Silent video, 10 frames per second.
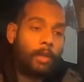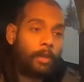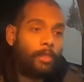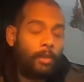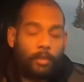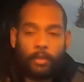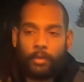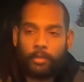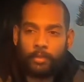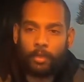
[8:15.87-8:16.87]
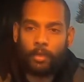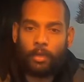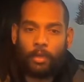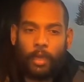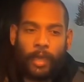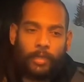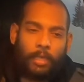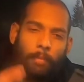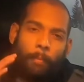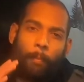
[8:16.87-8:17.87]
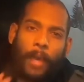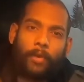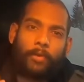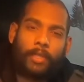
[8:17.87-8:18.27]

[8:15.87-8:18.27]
and I think that it has a better